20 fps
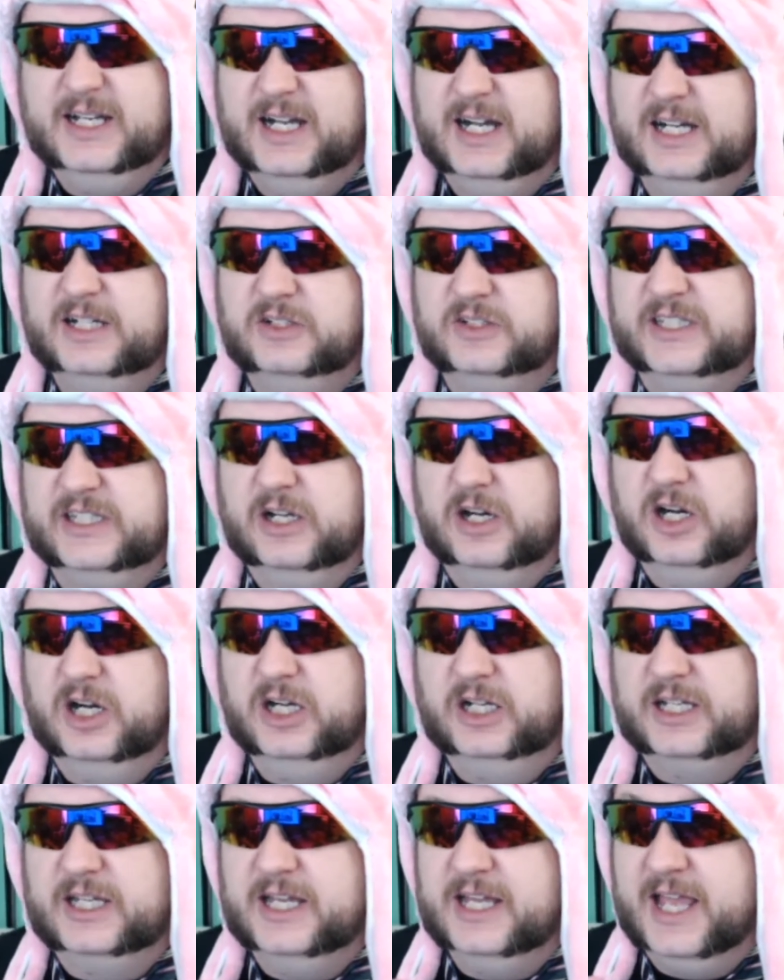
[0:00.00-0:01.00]

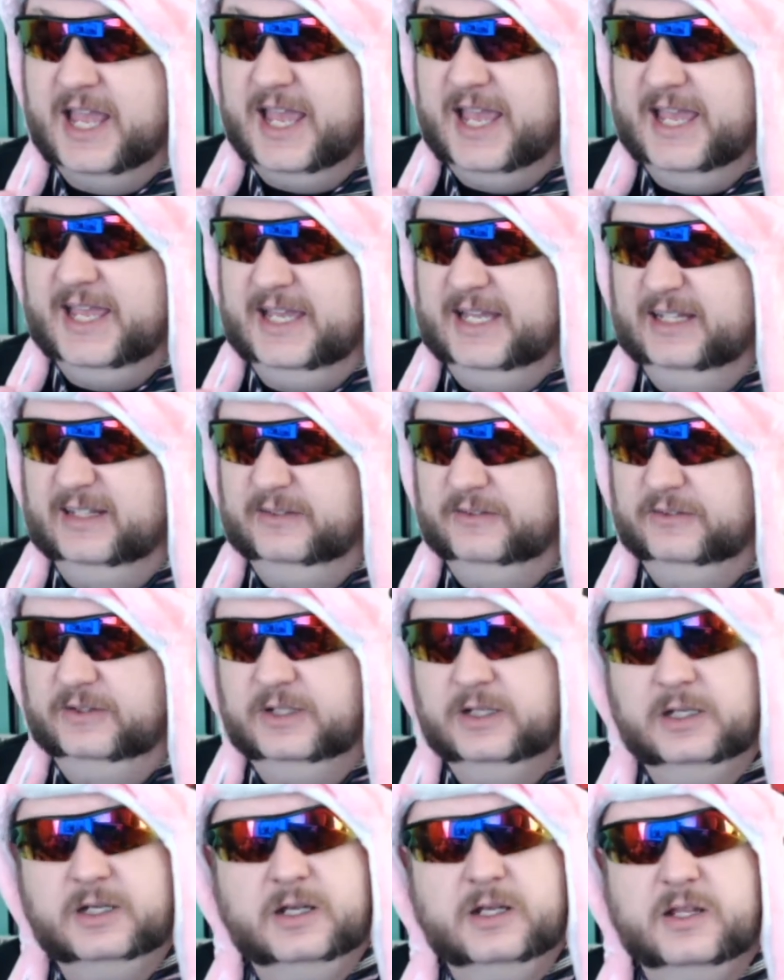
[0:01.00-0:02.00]
UgliDawg and
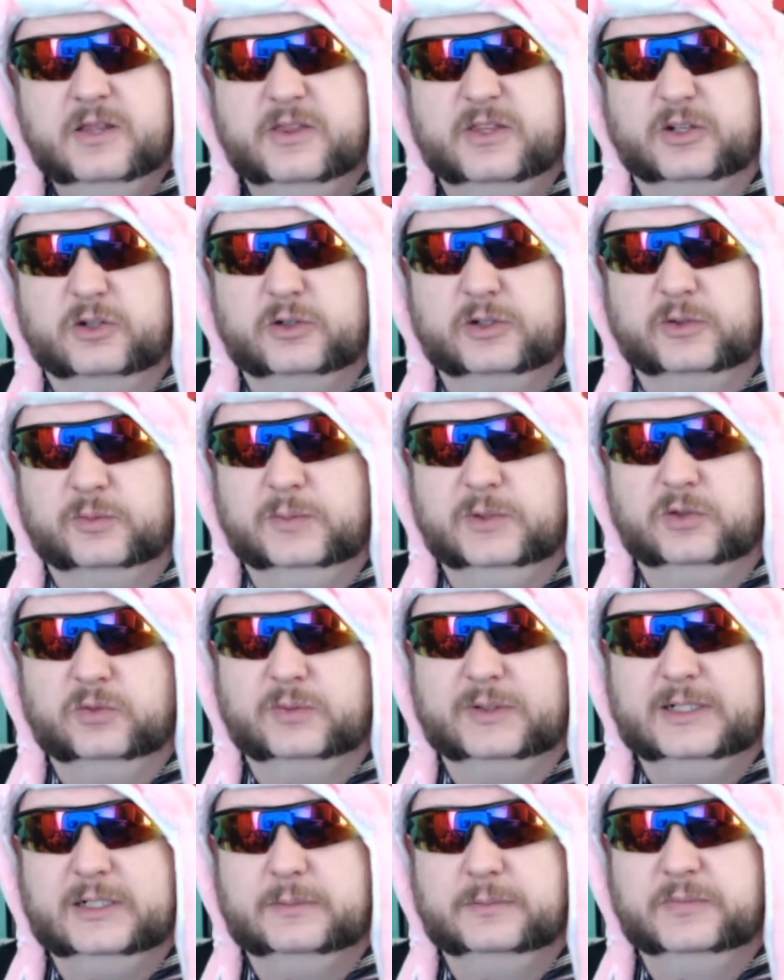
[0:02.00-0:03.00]
the Christmas
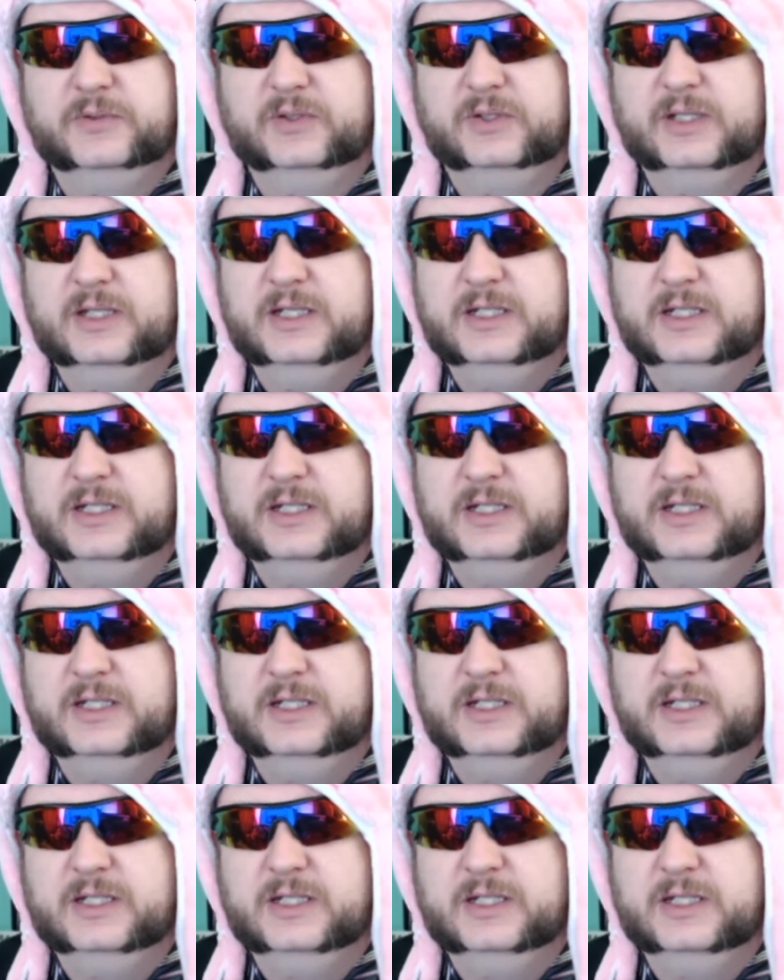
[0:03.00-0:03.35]
ribs.